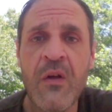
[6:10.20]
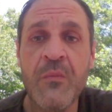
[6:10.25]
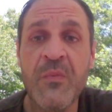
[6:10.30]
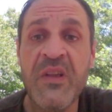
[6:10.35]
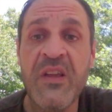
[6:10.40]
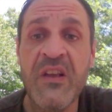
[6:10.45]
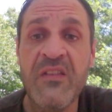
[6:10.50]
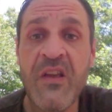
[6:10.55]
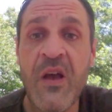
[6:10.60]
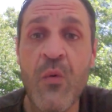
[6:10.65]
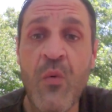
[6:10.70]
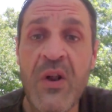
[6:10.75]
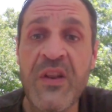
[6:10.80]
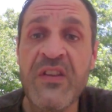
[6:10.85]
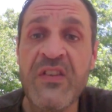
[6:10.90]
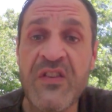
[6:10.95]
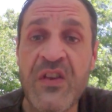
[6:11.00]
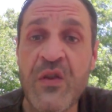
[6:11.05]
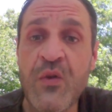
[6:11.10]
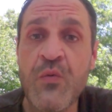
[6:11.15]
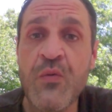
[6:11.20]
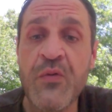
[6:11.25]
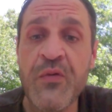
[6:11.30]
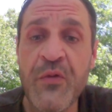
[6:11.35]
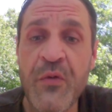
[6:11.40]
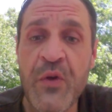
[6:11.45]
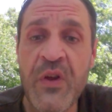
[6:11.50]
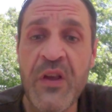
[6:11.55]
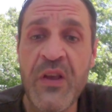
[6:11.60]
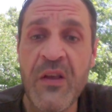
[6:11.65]
because I want to see you
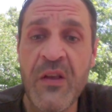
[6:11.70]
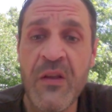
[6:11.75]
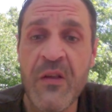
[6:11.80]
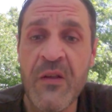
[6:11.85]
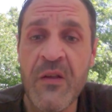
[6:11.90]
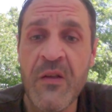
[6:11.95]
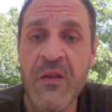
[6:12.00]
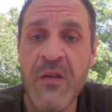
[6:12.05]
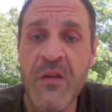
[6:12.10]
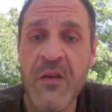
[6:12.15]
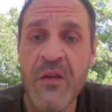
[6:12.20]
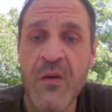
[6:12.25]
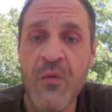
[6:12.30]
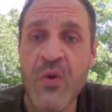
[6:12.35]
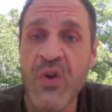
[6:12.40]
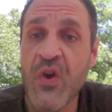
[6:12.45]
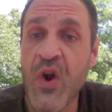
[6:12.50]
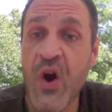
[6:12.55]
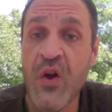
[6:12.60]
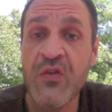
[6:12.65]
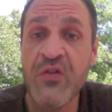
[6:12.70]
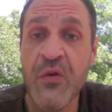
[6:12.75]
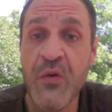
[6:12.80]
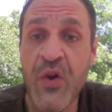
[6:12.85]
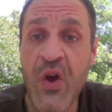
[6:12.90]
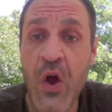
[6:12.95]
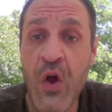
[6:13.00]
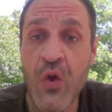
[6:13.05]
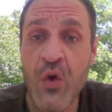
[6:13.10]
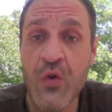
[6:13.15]
free, regardless of
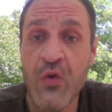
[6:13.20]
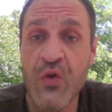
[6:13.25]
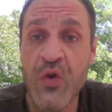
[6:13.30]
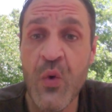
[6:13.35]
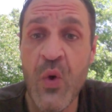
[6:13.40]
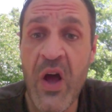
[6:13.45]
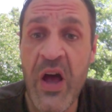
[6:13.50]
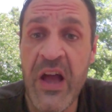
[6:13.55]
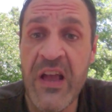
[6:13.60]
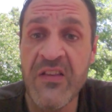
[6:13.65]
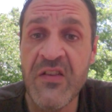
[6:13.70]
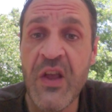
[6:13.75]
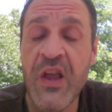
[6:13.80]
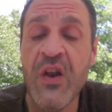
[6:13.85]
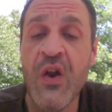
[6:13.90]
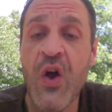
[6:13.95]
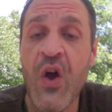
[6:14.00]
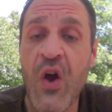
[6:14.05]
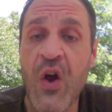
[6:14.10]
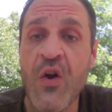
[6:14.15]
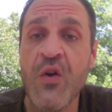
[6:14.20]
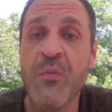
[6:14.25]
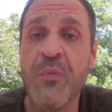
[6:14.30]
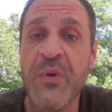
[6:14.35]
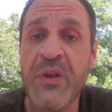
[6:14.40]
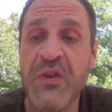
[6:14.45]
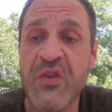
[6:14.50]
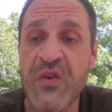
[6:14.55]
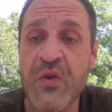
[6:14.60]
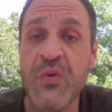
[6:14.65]
color. Two eyes in a
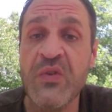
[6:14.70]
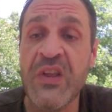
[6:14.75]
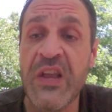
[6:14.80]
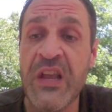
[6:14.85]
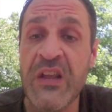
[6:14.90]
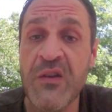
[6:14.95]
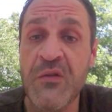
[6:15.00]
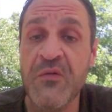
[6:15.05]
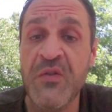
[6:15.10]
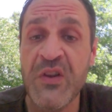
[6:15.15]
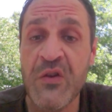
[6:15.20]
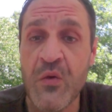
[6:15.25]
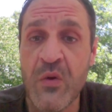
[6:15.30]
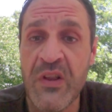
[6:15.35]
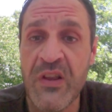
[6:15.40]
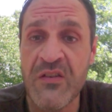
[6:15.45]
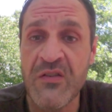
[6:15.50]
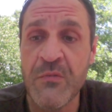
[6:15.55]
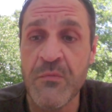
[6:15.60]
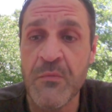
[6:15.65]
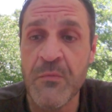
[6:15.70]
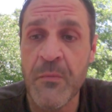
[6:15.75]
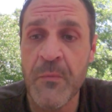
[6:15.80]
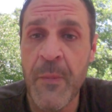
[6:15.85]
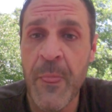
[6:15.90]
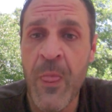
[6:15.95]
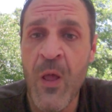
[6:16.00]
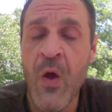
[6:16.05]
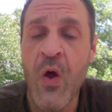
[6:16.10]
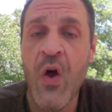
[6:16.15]
heartbeat. Choose individualism.
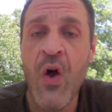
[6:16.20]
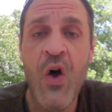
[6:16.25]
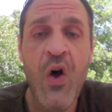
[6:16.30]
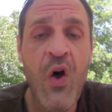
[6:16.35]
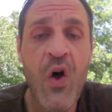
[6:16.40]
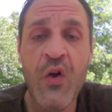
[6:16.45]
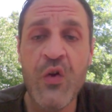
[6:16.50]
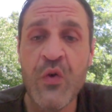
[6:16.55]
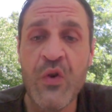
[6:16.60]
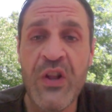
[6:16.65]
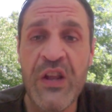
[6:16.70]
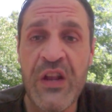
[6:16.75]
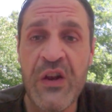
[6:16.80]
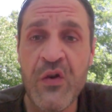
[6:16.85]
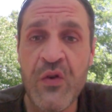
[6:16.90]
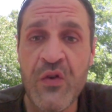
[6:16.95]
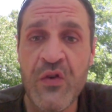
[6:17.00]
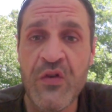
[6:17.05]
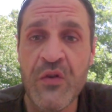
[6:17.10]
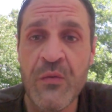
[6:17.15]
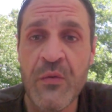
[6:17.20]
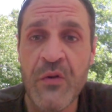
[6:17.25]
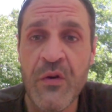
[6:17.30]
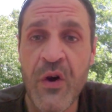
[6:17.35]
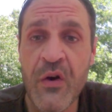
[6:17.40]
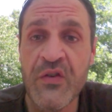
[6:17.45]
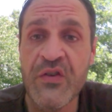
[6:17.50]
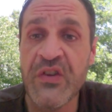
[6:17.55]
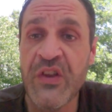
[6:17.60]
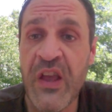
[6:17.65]
All your leaders
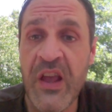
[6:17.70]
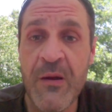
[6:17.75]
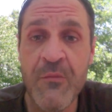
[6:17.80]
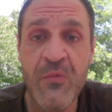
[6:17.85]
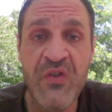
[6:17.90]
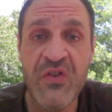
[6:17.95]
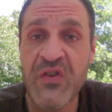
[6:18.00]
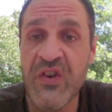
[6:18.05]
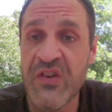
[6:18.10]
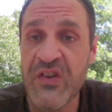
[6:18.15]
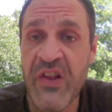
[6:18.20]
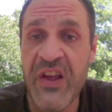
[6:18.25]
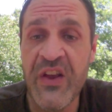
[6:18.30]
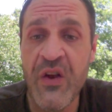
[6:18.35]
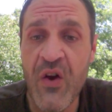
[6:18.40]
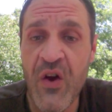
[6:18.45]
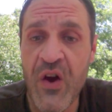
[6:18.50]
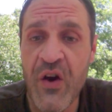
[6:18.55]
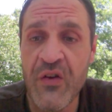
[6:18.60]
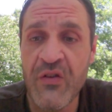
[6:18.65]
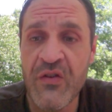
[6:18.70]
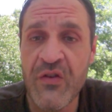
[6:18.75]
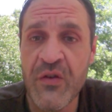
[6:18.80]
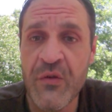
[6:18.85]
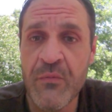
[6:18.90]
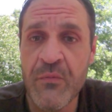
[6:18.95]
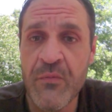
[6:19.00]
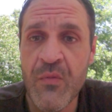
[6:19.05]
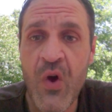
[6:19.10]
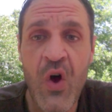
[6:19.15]
are scammers just like ours.
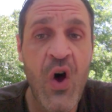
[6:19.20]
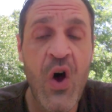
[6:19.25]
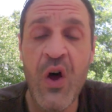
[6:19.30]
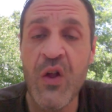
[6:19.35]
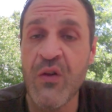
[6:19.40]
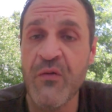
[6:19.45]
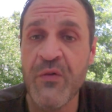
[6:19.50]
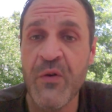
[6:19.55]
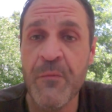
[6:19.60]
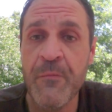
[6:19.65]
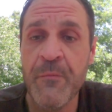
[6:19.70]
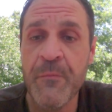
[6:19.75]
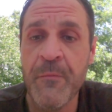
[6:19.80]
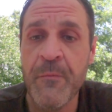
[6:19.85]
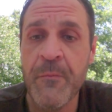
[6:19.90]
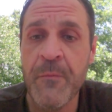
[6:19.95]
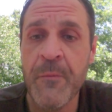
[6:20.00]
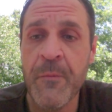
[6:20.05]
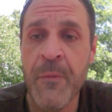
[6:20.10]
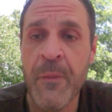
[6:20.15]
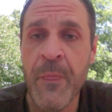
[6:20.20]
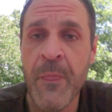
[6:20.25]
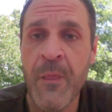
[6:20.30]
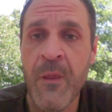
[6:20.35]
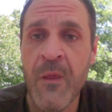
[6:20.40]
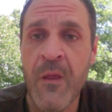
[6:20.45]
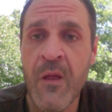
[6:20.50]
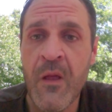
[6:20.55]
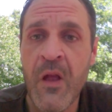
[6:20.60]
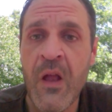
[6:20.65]
All of them.
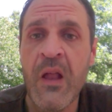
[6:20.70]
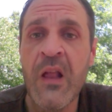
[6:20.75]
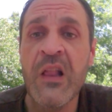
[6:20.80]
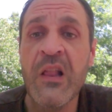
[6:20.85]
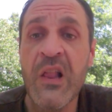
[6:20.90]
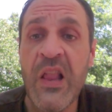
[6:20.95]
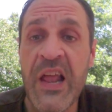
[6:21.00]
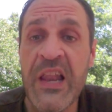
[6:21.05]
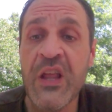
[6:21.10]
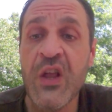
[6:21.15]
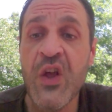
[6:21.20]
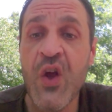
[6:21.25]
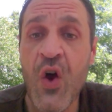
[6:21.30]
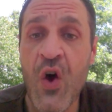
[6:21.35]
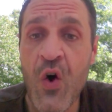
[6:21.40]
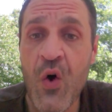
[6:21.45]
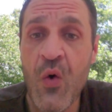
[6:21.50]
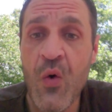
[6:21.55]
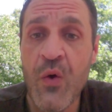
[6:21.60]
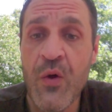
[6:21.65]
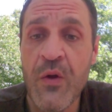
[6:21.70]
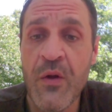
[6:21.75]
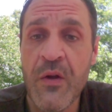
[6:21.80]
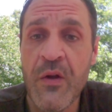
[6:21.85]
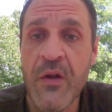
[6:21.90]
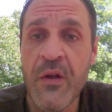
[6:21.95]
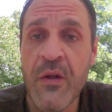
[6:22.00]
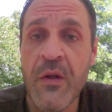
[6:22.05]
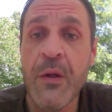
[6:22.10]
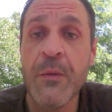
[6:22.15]
Let it go.
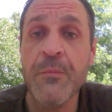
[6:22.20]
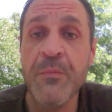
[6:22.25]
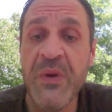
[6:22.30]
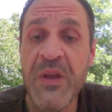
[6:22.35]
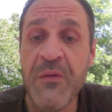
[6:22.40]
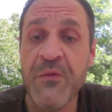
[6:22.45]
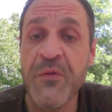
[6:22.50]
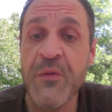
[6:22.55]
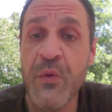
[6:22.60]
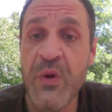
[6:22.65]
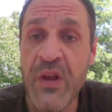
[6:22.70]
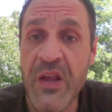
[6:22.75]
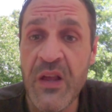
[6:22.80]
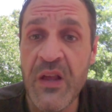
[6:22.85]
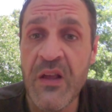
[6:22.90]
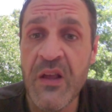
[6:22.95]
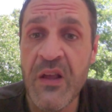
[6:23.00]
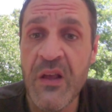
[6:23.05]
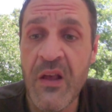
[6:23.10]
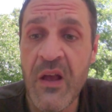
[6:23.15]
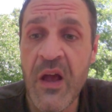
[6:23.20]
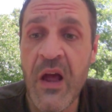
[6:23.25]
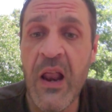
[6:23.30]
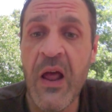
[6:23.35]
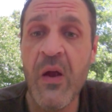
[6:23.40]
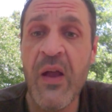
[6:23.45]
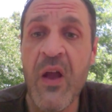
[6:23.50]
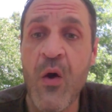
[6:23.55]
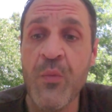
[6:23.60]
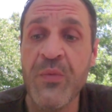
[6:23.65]
Be free.
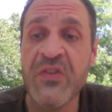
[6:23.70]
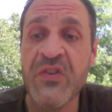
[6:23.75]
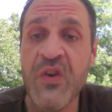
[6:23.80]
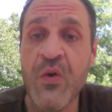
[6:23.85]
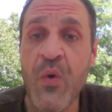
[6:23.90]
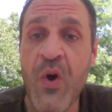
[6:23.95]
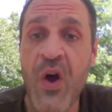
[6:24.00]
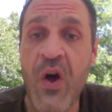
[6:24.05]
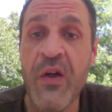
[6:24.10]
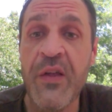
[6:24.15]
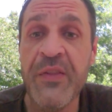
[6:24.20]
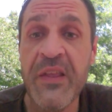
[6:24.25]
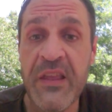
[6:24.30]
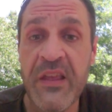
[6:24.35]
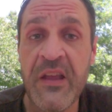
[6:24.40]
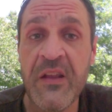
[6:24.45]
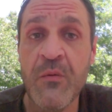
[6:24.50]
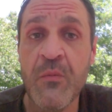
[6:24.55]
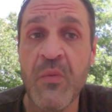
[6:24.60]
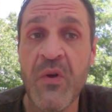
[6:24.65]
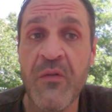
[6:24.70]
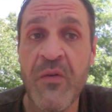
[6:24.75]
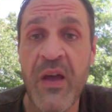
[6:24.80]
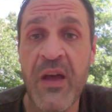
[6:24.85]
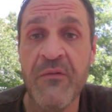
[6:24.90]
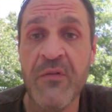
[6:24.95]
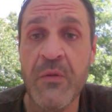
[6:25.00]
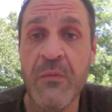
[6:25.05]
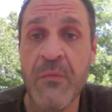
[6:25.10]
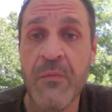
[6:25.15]
I hope to see you all in the kingdom of
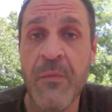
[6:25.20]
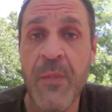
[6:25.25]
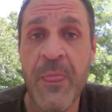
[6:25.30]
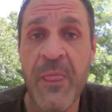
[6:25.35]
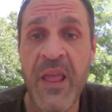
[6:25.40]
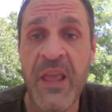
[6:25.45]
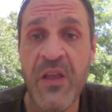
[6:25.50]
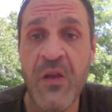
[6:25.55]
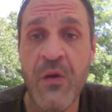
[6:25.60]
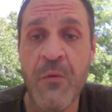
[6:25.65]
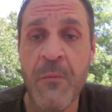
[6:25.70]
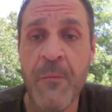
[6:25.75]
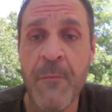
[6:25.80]
heaven. Thank you.